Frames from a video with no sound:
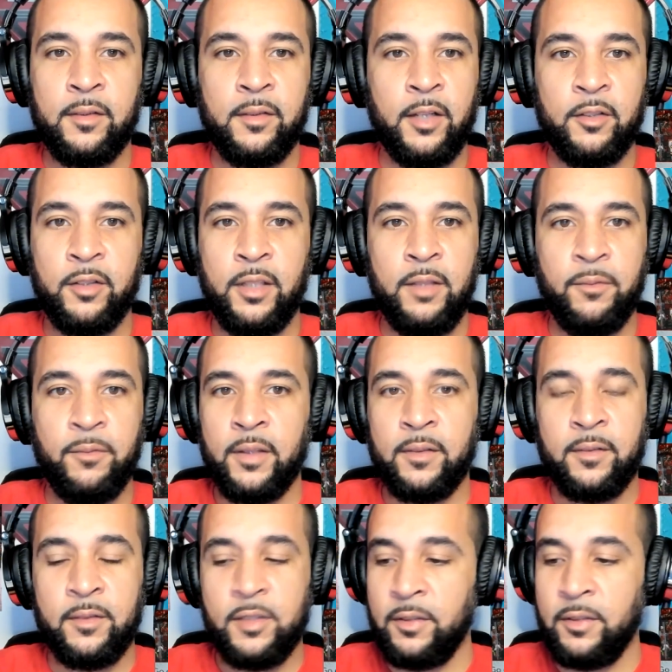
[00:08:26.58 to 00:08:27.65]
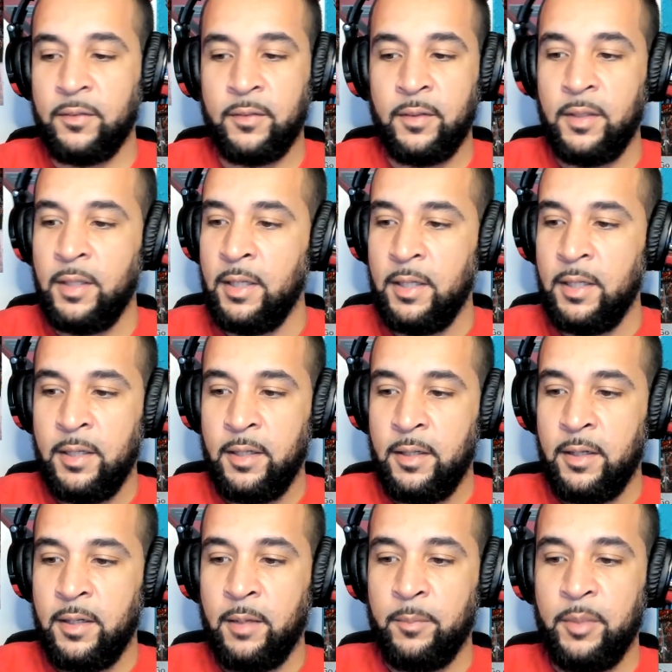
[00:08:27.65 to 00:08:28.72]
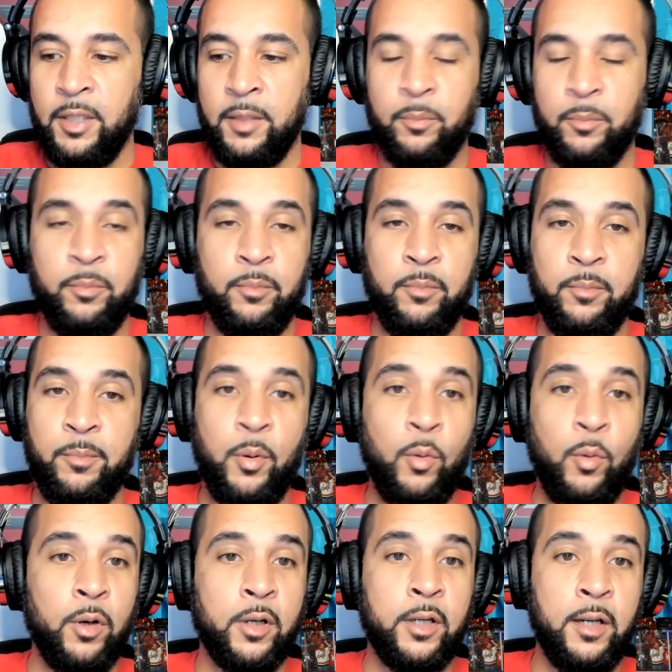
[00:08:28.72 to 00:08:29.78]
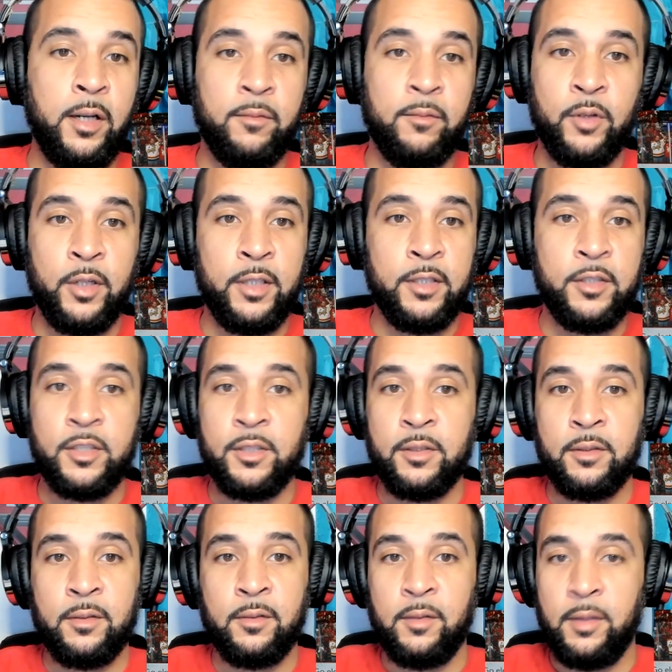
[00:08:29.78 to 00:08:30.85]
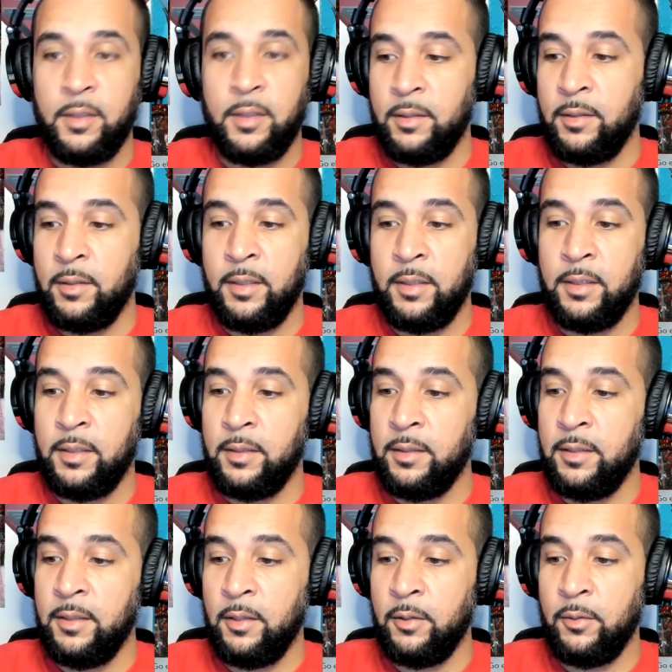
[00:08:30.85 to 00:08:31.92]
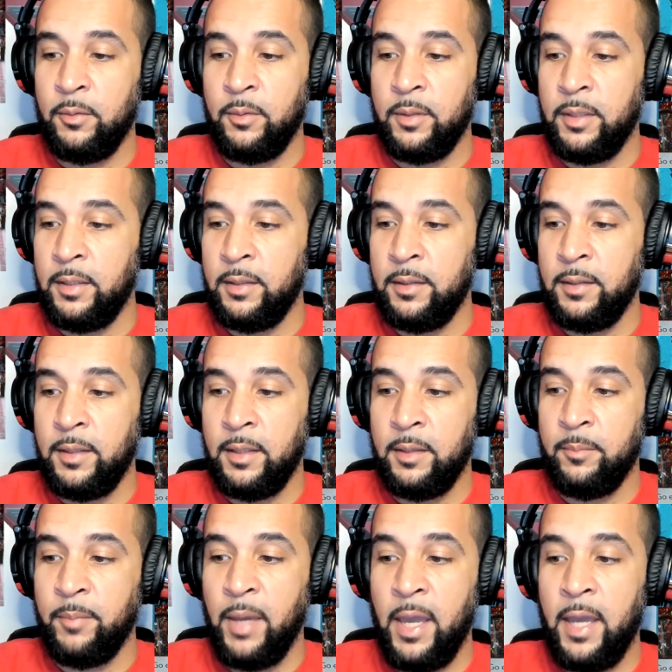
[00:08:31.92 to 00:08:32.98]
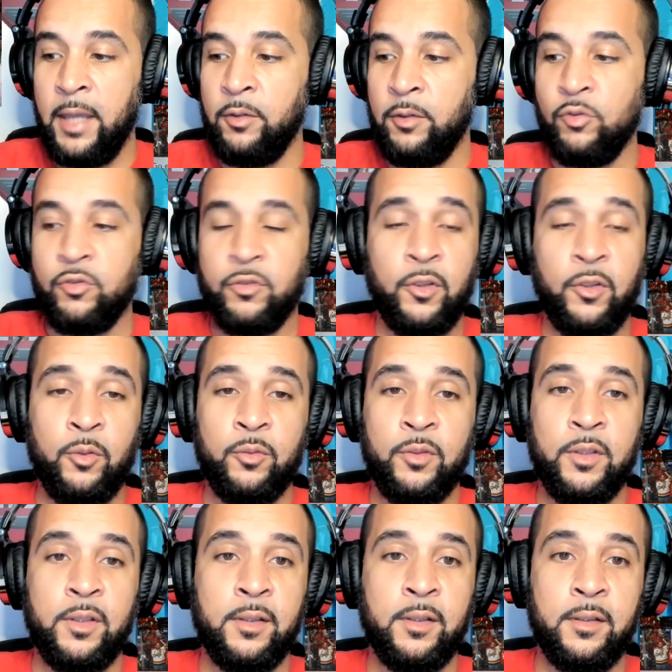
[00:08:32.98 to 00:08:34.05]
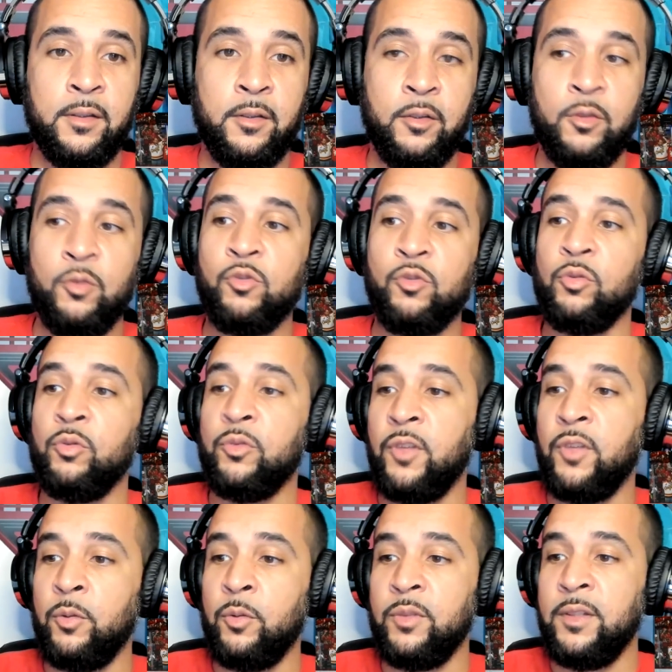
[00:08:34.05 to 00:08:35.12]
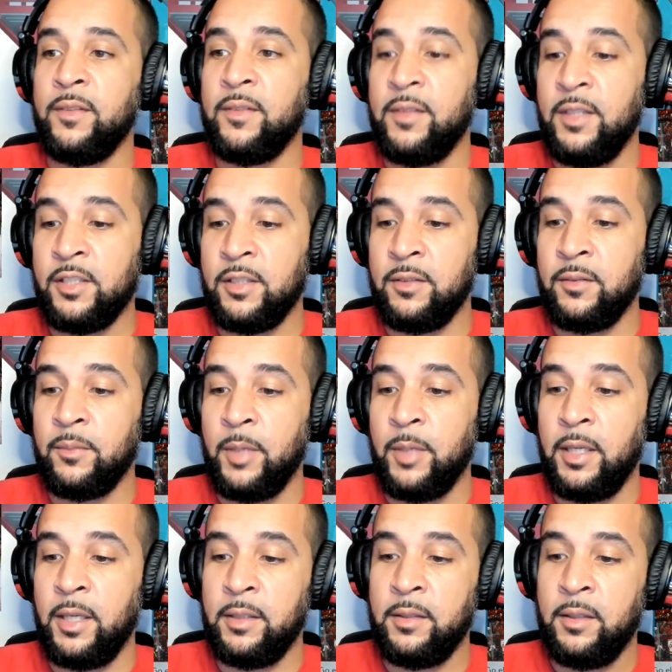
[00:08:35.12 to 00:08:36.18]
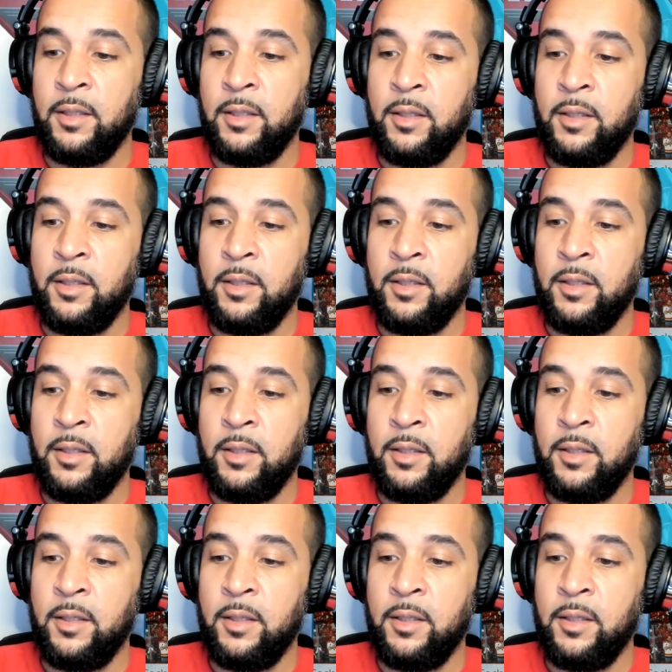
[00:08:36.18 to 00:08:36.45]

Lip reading: Their defense just, I mean, poor coverage and and bad neutral zone decisions, man.